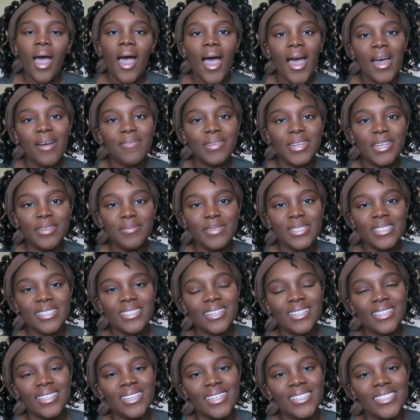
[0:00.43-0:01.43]
Hi, my name is
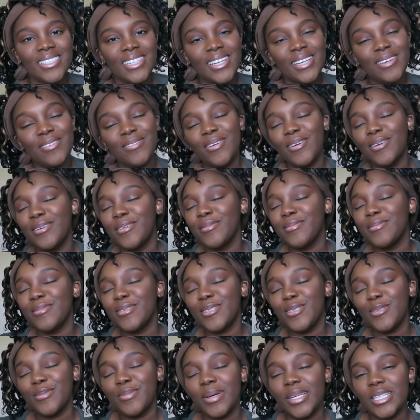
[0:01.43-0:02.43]
Nicola J and welcome
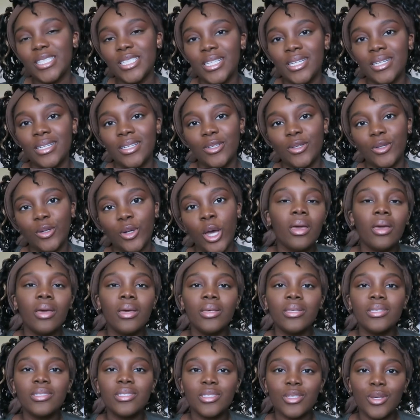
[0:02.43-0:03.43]
to my channel.
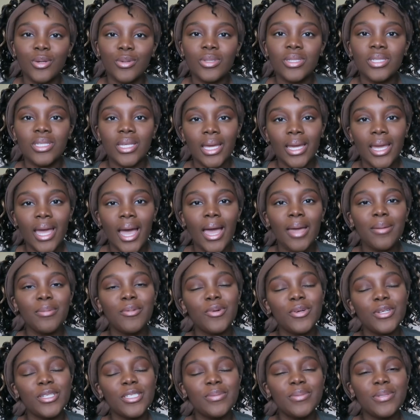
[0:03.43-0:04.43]
So today I'm
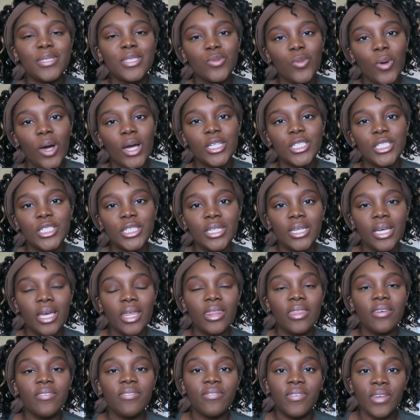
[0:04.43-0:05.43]
going to be
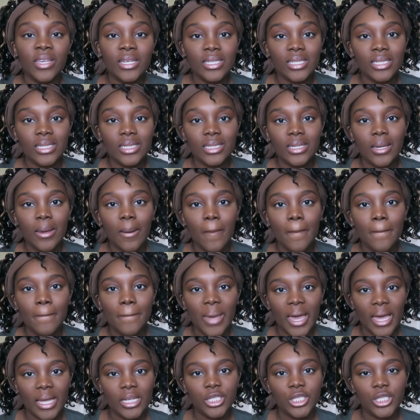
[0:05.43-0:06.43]
swatching the Fenty
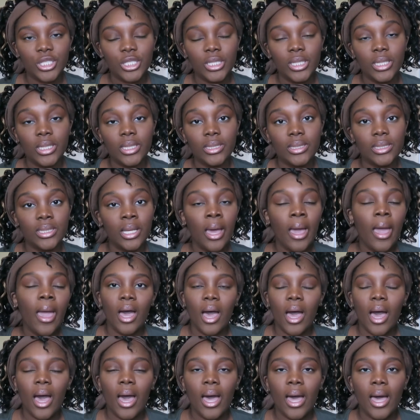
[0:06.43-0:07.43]
Matchstix.
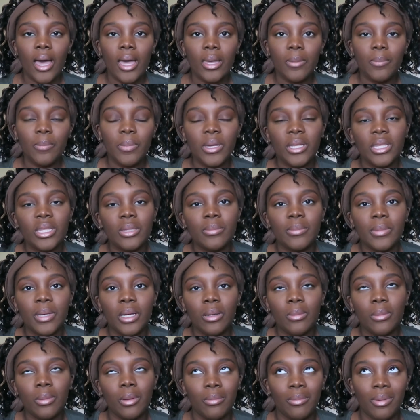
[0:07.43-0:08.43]
I picked them
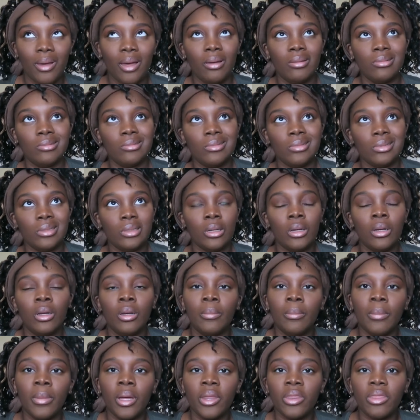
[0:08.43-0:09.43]
up about uh,
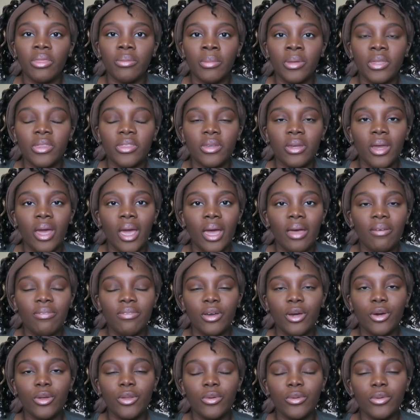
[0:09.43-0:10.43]
a month, month and a half
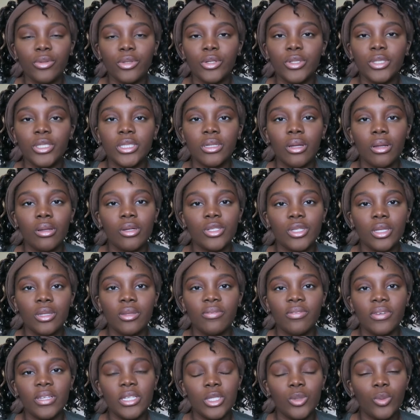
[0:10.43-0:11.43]
ago. They were $13 on
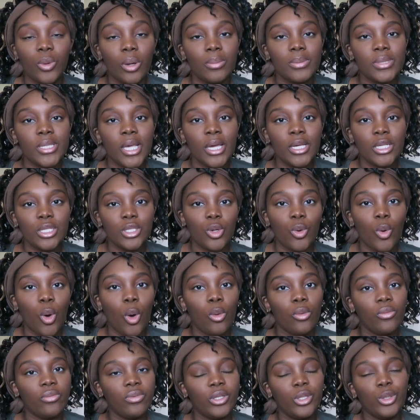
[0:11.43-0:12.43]
the Fenty website, so
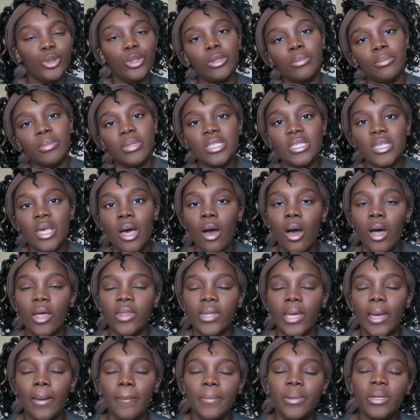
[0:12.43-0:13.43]
hopefully you didn't miss out
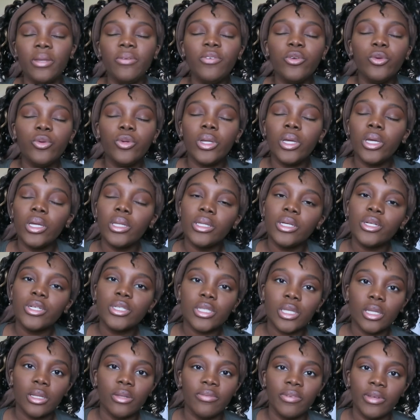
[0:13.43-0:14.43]
on that. But if you did, they're
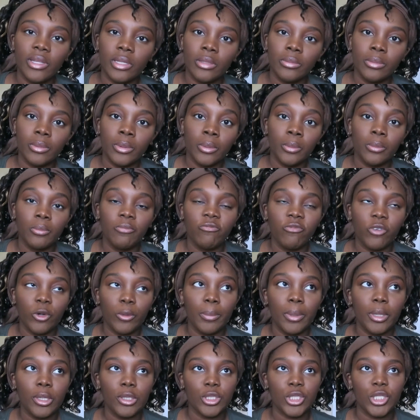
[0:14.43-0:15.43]
still available for
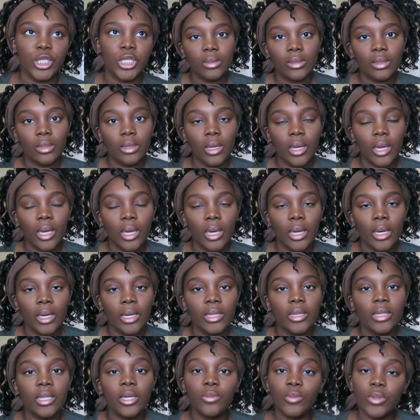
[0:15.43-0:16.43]
purchase
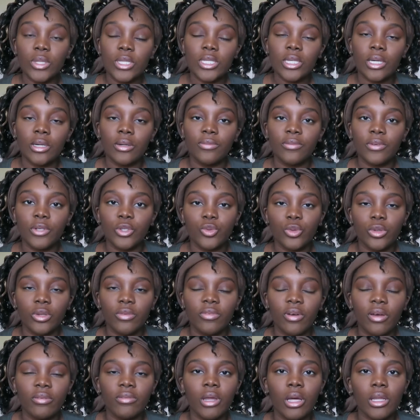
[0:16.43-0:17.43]
and they retail for
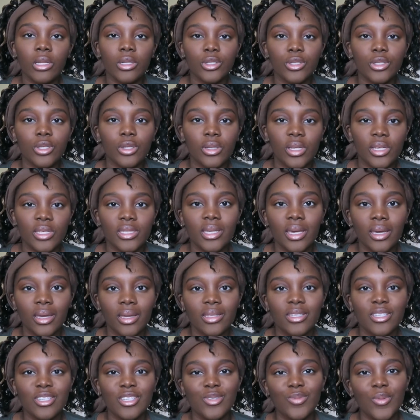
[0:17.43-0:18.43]
$25, so let's get
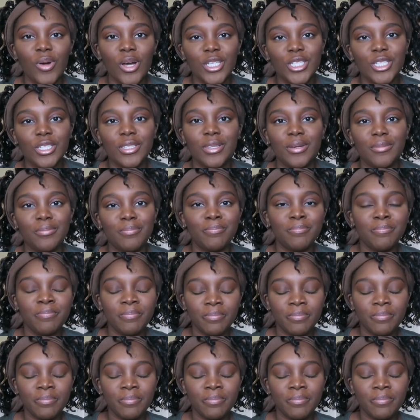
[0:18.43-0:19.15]
into swatching them.